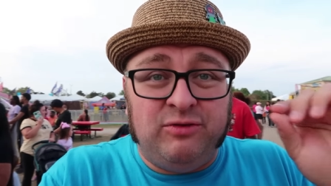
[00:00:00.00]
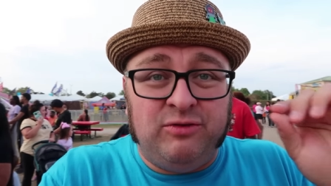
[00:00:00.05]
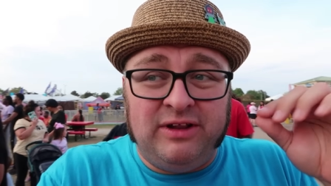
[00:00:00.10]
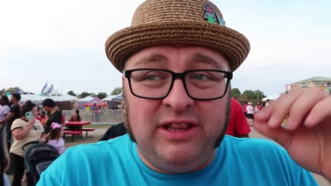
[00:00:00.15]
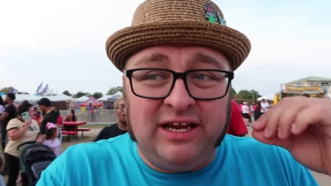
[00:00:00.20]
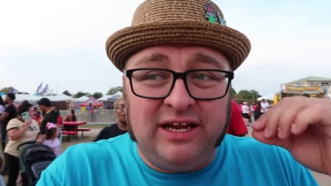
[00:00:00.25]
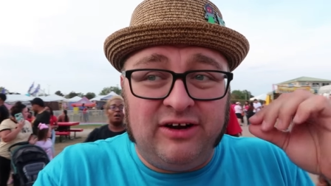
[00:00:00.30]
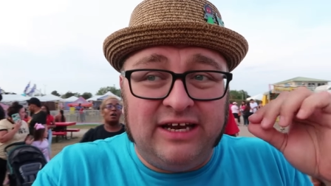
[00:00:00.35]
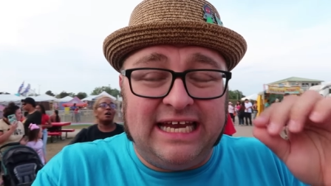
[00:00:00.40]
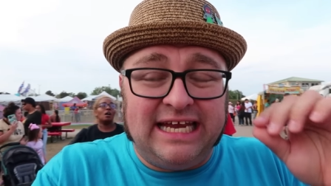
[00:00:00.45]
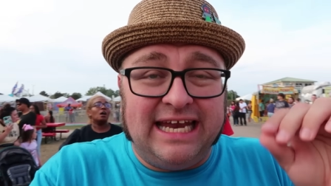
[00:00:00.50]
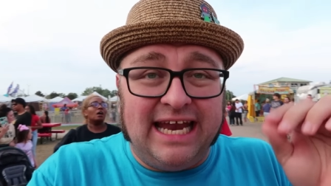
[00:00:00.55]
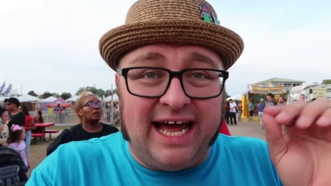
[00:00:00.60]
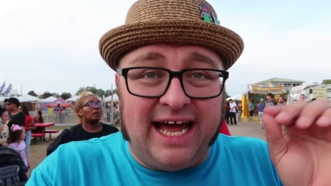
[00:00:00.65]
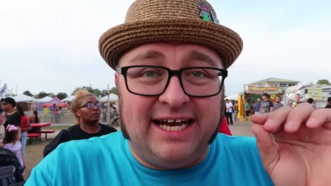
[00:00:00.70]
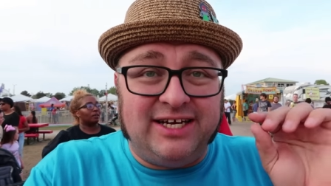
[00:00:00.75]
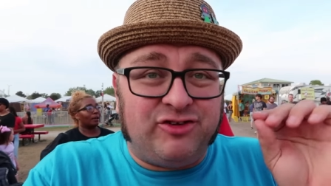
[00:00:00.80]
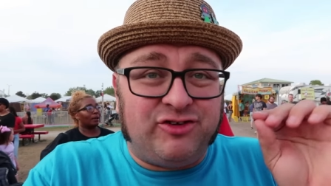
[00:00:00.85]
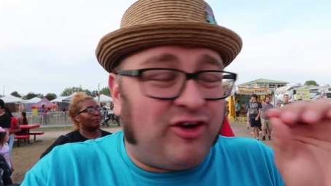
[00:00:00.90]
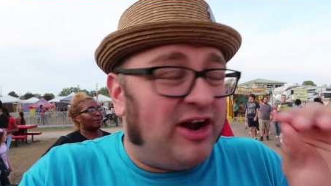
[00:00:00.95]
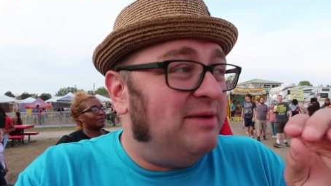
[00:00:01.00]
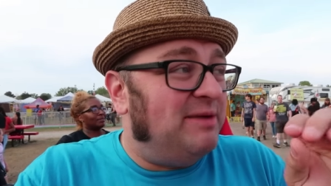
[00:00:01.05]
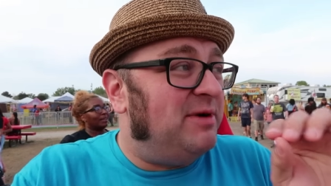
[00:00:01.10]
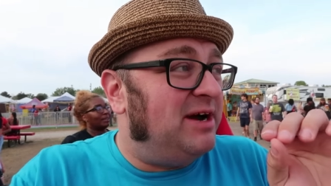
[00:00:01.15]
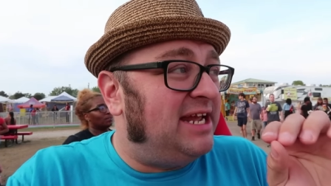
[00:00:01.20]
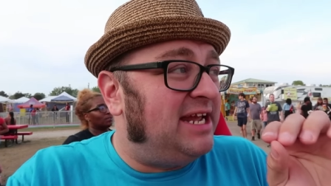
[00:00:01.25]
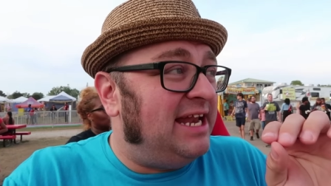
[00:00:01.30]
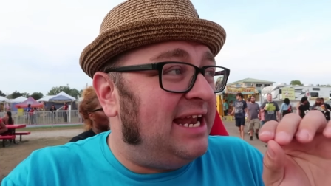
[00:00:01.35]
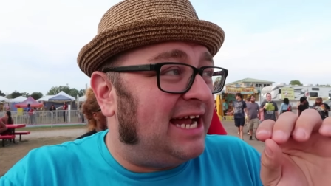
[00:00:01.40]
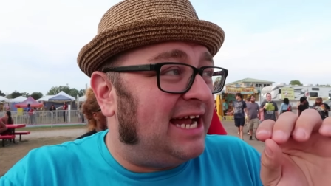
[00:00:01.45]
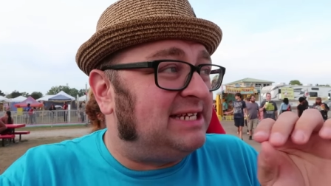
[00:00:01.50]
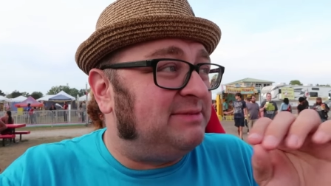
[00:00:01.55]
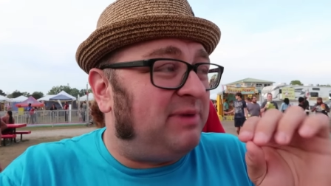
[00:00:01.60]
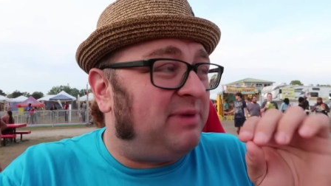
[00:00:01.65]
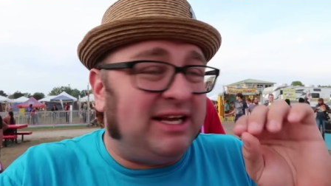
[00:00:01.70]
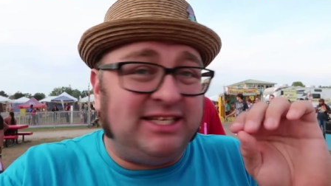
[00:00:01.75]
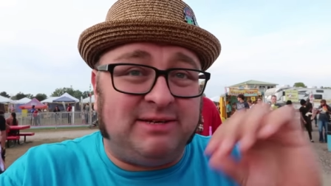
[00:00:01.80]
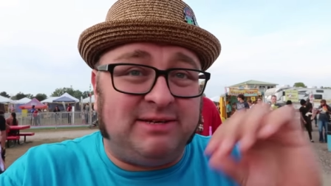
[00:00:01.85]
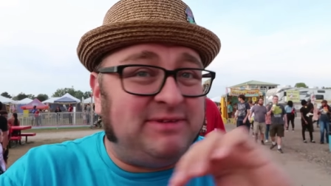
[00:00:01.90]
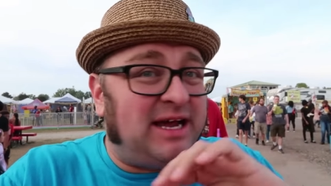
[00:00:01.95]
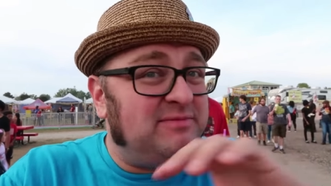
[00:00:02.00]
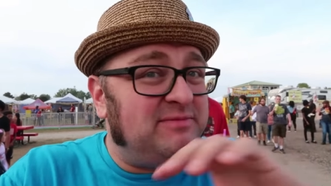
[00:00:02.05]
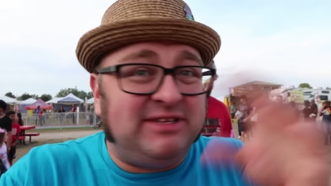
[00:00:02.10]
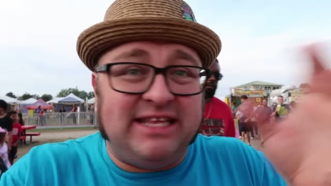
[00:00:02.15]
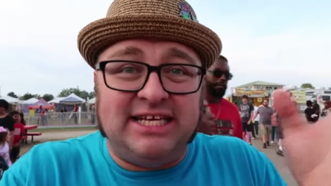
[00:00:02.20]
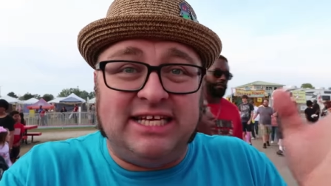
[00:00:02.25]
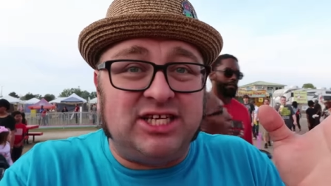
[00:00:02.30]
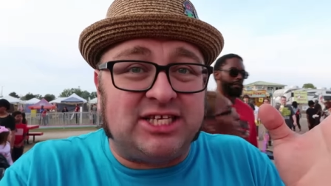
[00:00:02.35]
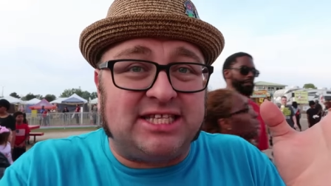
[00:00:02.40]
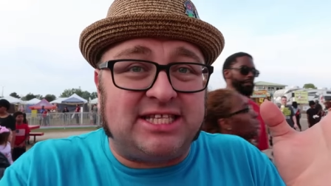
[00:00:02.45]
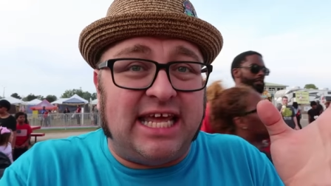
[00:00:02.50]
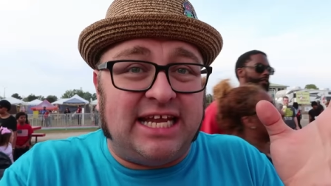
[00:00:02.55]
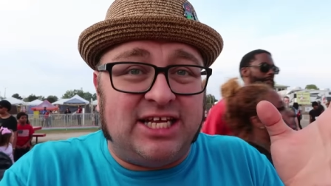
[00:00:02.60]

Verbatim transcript: You literally cannot train a monkey not to bite. Sometimes they just